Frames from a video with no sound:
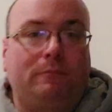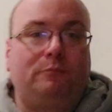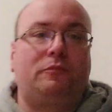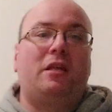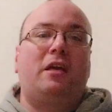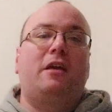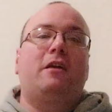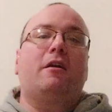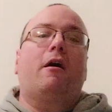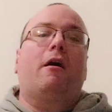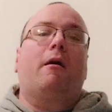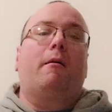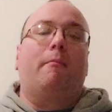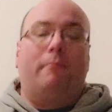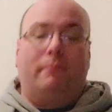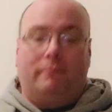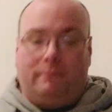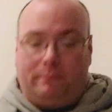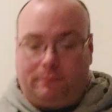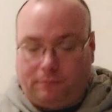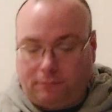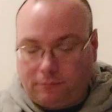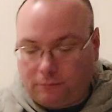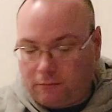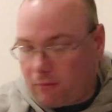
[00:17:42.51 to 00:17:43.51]
the
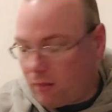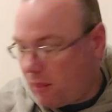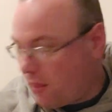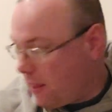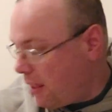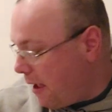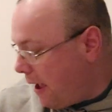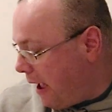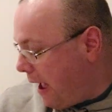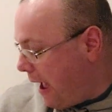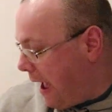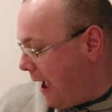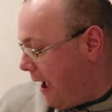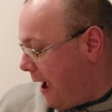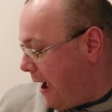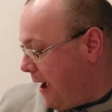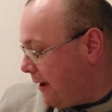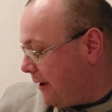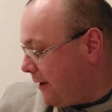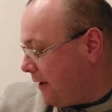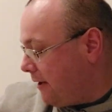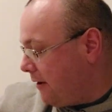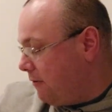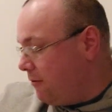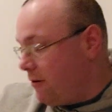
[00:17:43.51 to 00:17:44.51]

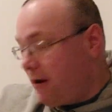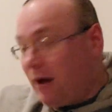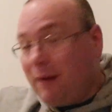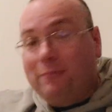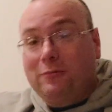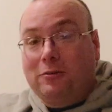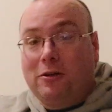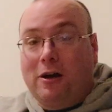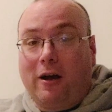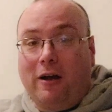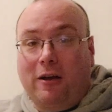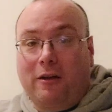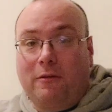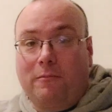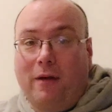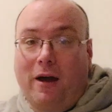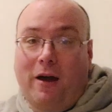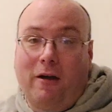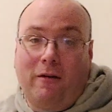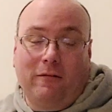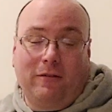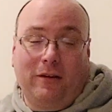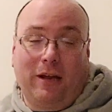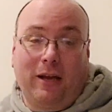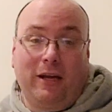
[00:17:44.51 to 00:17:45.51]
hack I'm talking
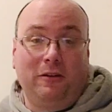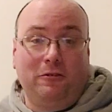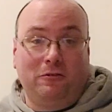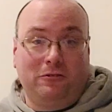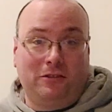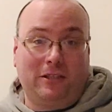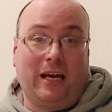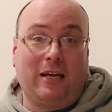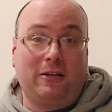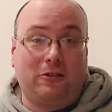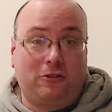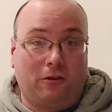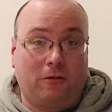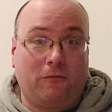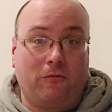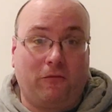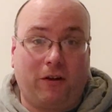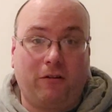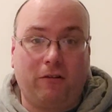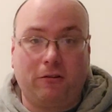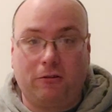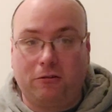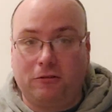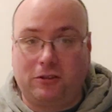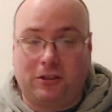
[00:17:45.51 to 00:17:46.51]
about, and I use that term
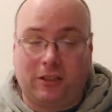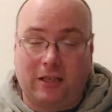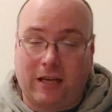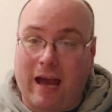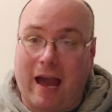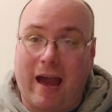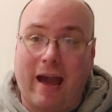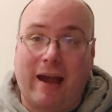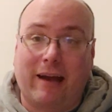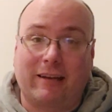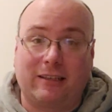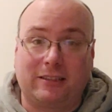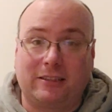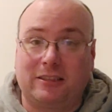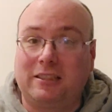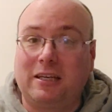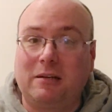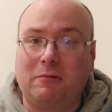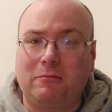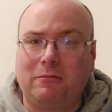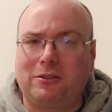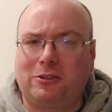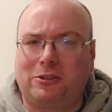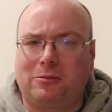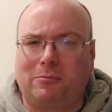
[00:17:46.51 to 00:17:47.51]
very loosely, hack, because it's
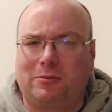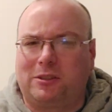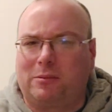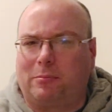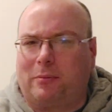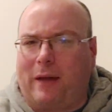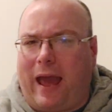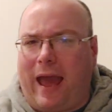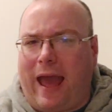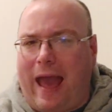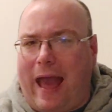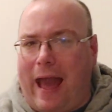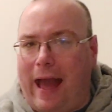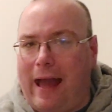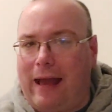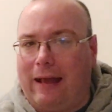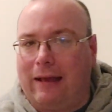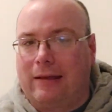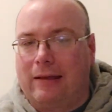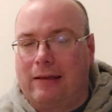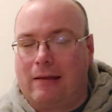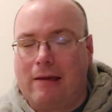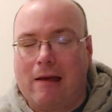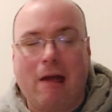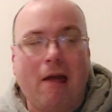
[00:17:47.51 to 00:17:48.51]
not really so much of a
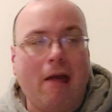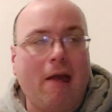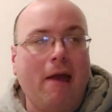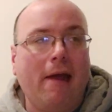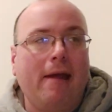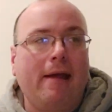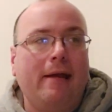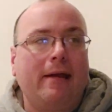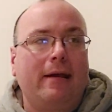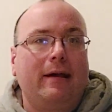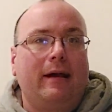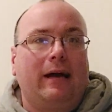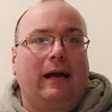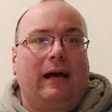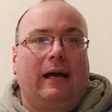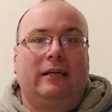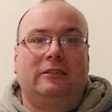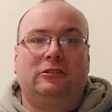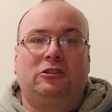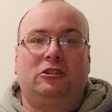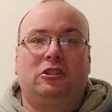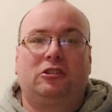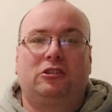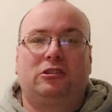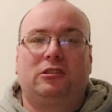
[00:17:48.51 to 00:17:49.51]
hack
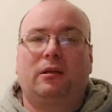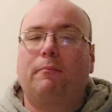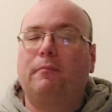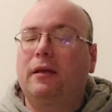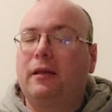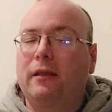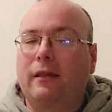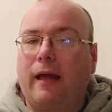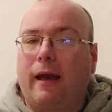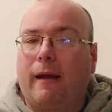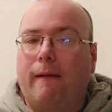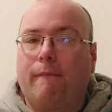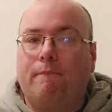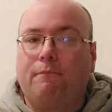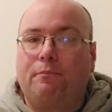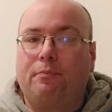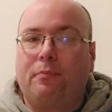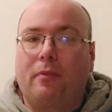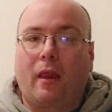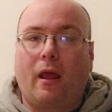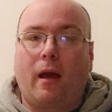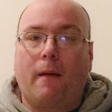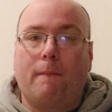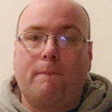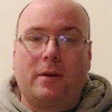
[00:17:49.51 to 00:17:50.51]
as just something that
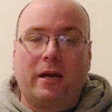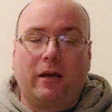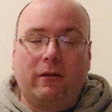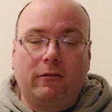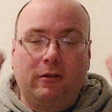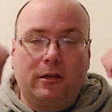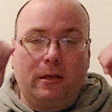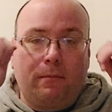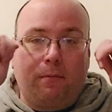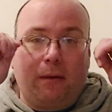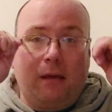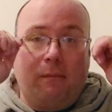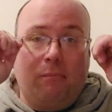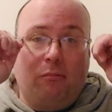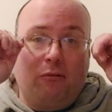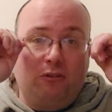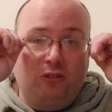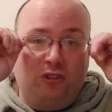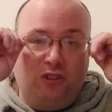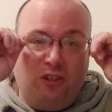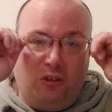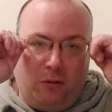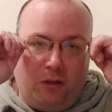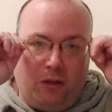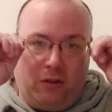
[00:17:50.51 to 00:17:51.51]
apparently people
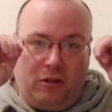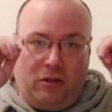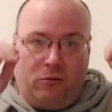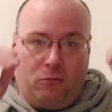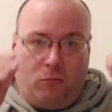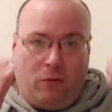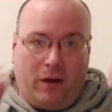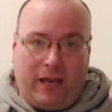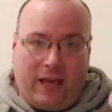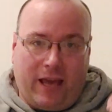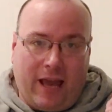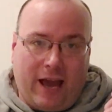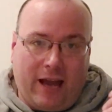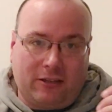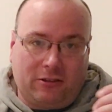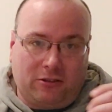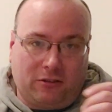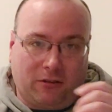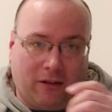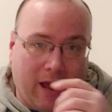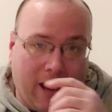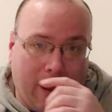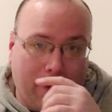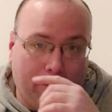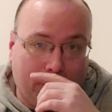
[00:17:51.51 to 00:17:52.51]
do with their White
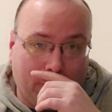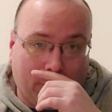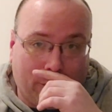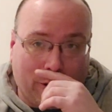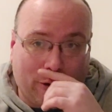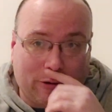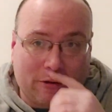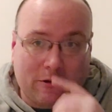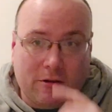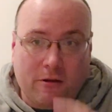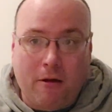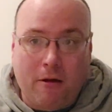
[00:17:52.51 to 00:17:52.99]
Castle hamburgers.